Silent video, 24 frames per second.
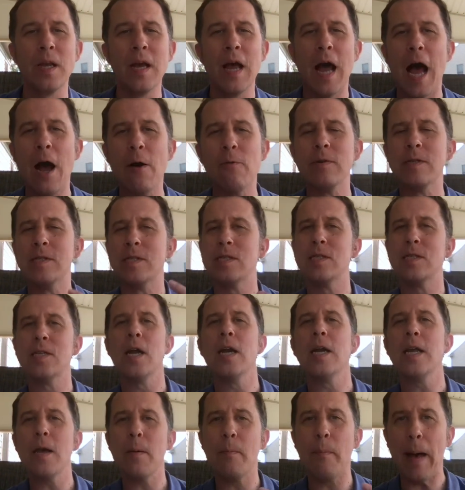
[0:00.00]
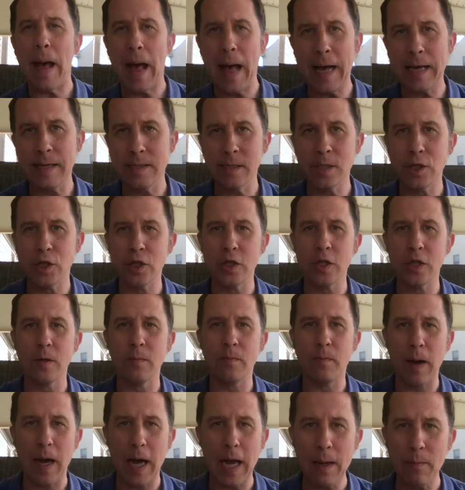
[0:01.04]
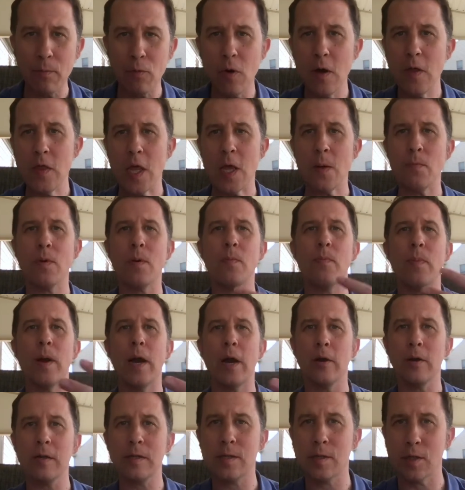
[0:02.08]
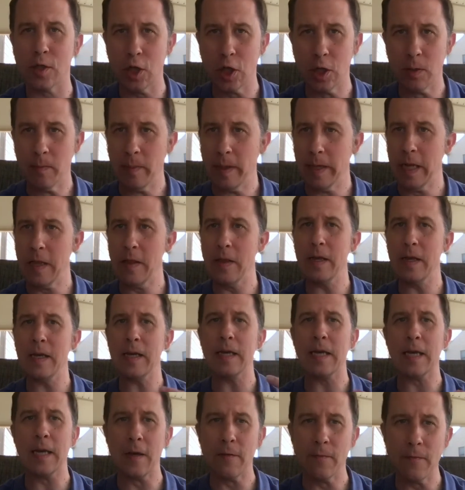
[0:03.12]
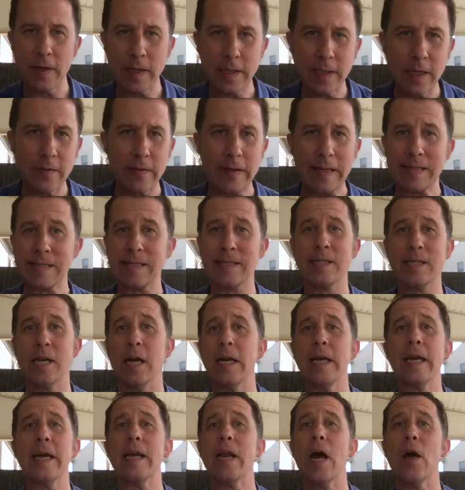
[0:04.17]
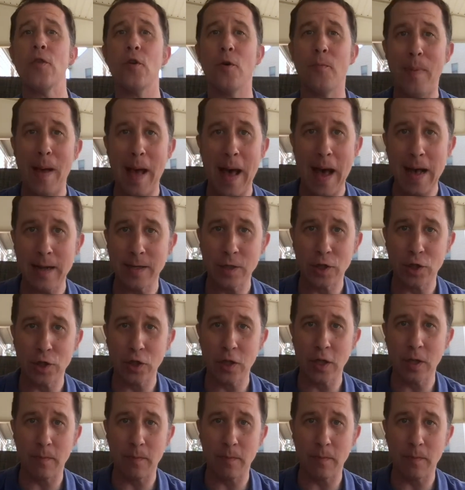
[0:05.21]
I would study a passage in the Bible and then prepare a sermon and then give it, and then study another passage in the